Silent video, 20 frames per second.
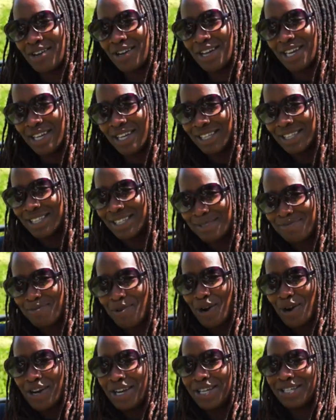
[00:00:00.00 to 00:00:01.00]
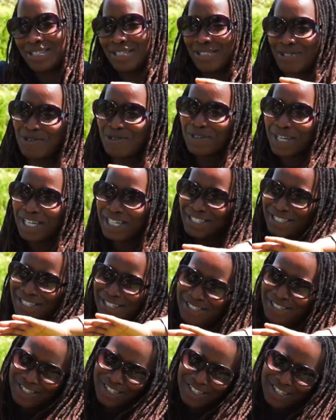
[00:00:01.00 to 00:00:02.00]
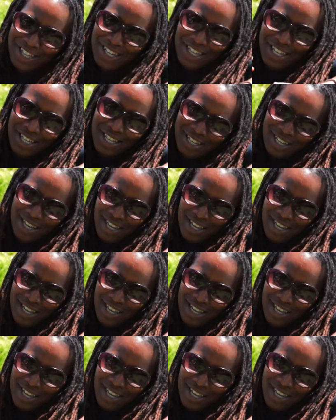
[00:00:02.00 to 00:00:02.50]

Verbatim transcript: up here and get this part and just go like this.